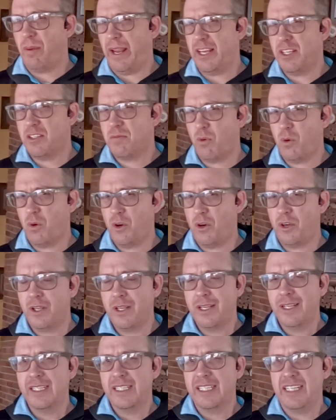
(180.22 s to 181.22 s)
baseboard
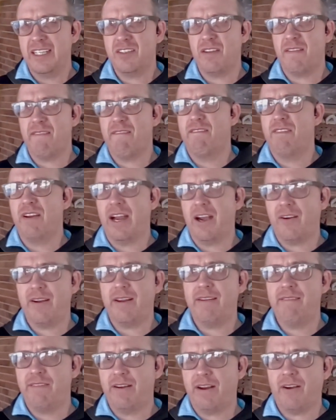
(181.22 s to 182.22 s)
is a
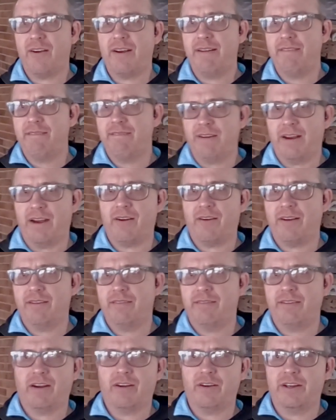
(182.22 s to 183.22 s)
very,
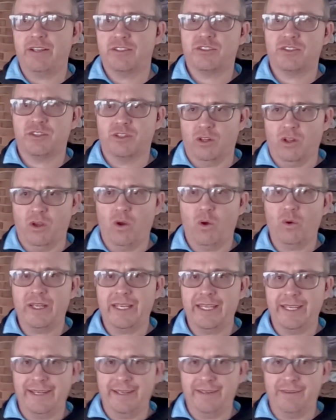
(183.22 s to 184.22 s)
very slow
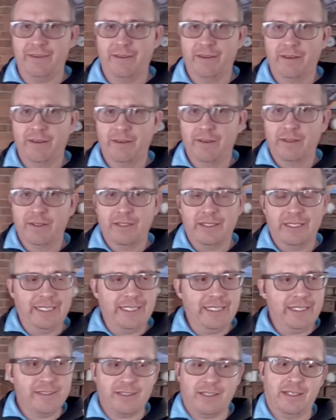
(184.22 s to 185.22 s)
heat.
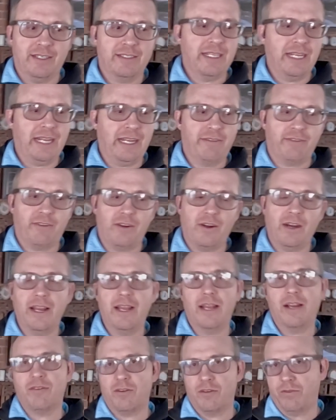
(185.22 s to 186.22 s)
It is going to take
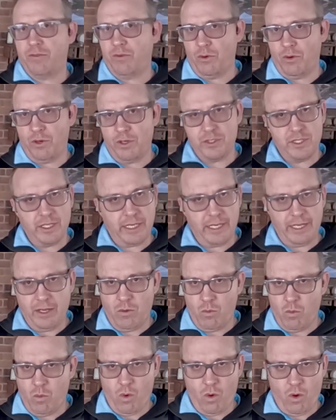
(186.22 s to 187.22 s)
forever for it to
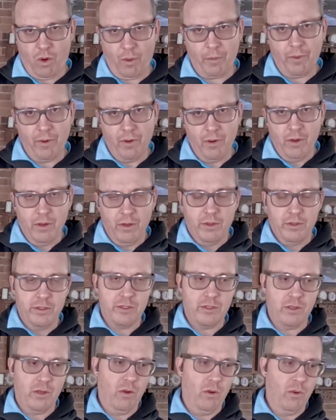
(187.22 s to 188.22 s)
get warm.
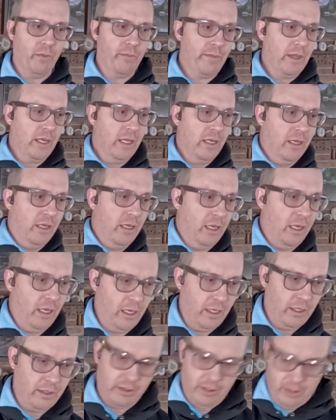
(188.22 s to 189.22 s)
So
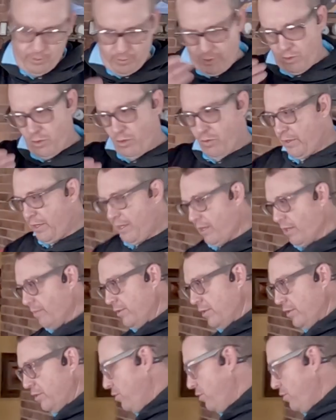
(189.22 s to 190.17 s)
come on over here. I'm going to